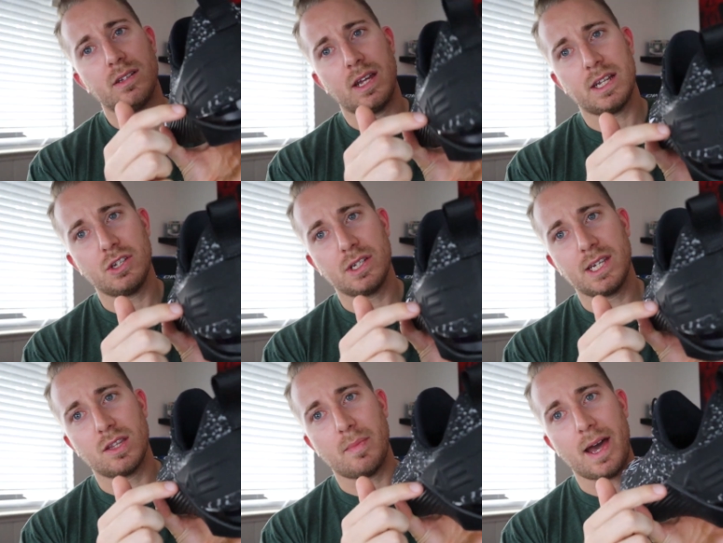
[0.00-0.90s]
and as you can
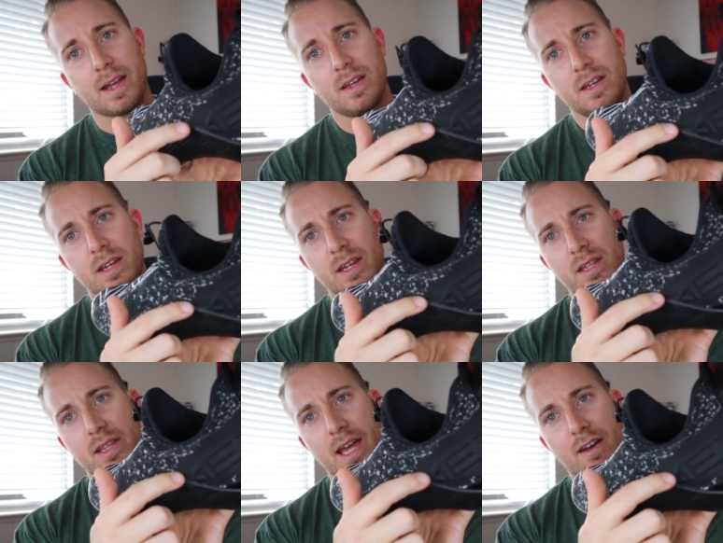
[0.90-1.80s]
see on the back,
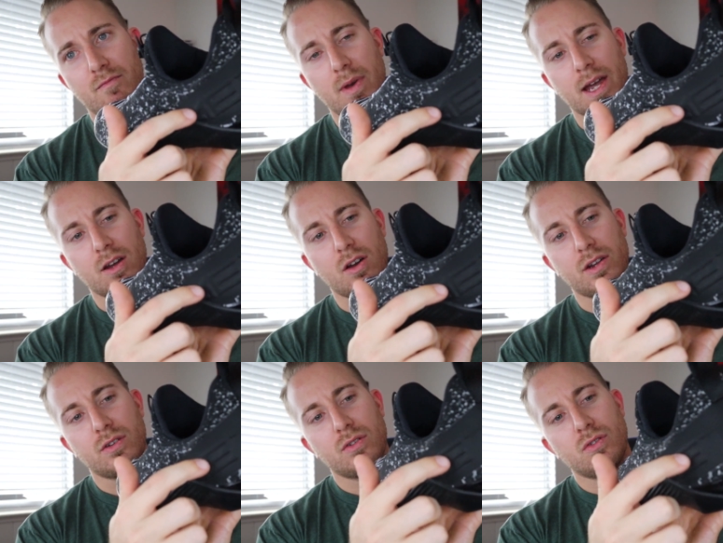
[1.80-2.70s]
they have
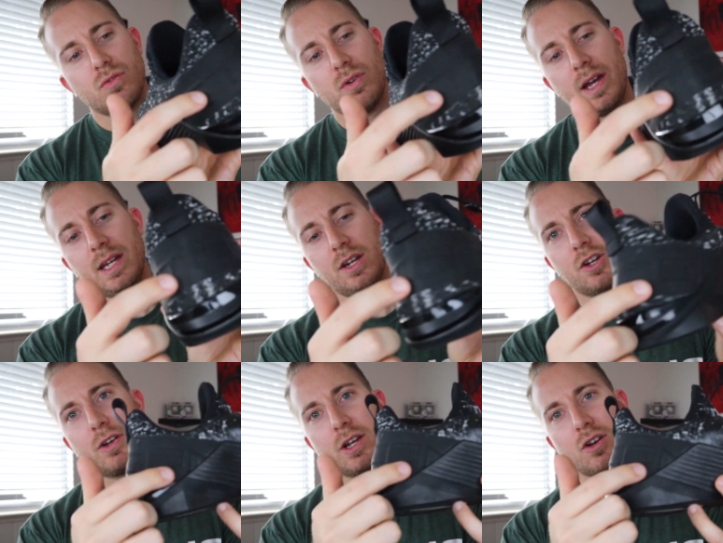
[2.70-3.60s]
Metcon right here
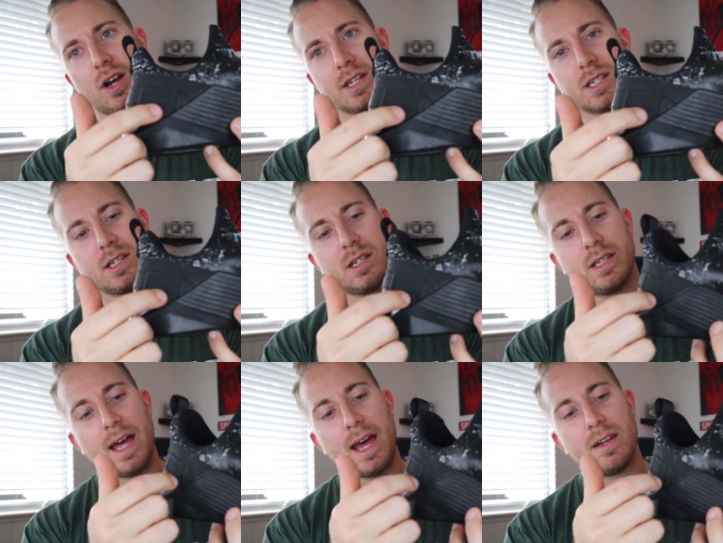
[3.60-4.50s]
going across
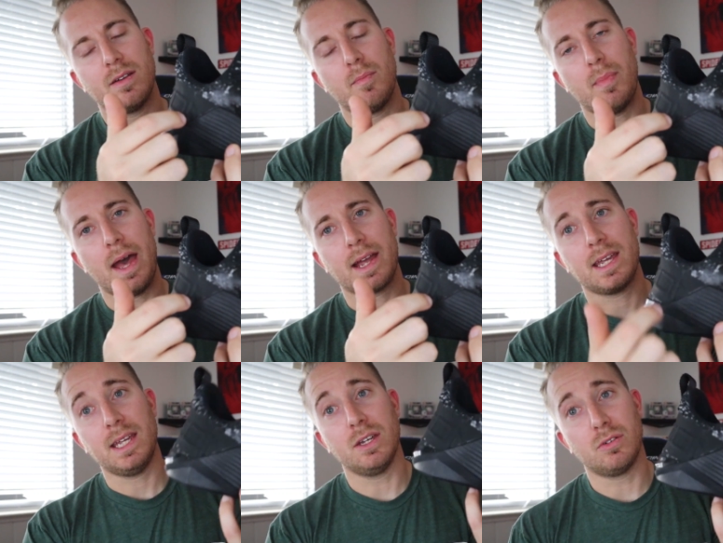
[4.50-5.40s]
that back
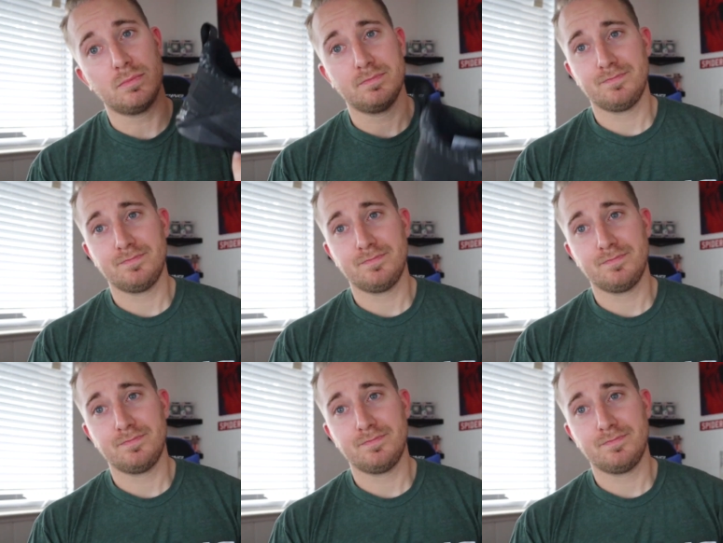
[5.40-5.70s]
heel.